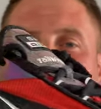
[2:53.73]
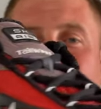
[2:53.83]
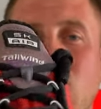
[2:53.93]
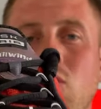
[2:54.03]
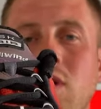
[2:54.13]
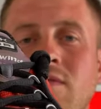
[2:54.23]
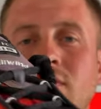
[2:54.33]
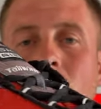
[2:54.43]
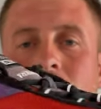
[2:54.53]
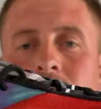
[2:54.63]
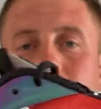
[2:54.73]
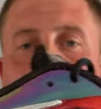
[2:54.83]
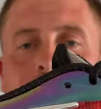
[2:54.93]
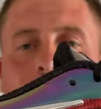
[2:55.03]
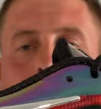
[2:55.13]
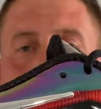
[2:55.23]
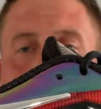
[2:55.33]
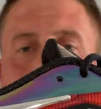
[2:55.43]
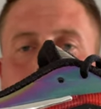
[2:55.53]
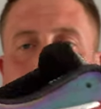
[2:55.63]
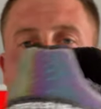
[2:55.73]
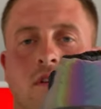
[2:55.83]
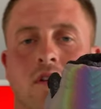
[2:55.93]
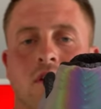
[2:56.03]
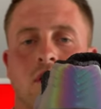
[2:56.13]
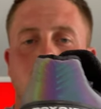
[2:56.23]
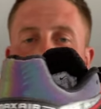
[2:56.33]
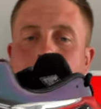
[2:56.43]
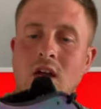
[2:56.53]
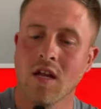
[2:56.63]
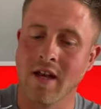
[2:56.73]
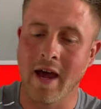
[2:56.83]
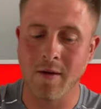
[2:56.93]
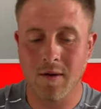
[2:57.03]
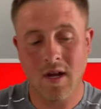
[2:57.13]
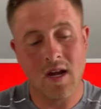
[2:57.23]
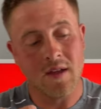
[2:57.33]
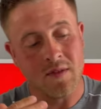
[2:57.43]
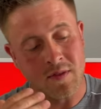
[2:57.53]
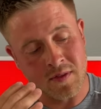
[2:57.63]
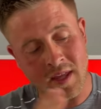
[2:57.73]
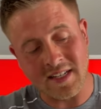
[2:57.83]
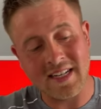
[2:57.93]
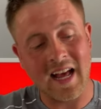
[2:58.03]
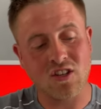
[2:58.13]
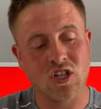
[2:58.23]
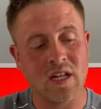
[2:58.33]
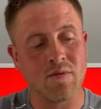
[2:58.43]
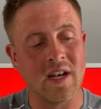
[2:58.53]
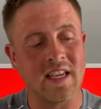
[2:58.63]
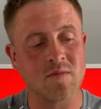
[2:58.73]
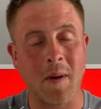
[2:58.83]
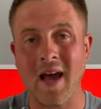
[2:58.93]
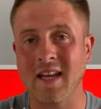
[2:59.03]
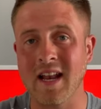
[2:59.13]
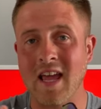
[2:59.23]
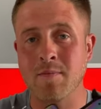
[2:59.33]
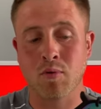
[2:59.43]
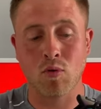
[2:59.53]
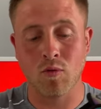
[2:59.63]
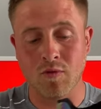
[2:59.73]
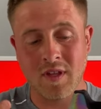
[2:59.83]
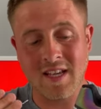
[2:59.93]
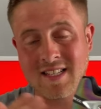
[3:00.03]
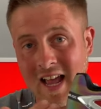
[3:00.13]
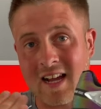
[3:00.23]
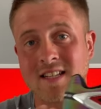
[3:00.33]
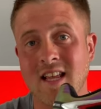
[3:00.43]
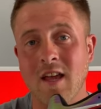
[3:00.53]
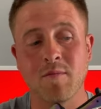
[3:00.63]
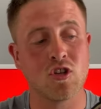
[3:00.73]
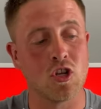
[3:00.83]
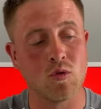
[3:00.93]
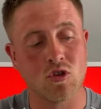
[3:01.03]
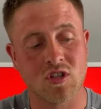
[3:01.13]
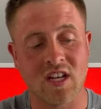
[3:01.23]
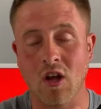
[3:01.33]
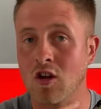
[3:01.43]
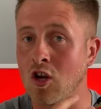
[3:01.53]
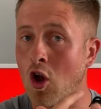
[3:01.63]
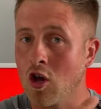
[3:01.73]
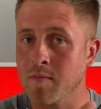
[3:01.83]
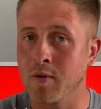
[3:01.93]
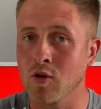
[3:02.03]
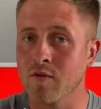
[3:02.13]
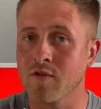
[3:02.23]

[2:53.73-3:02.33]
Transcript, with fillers: Tailwind 5 Bloody Chromes. Now, they did actually release back in April the exact same shoe, just in like a light blue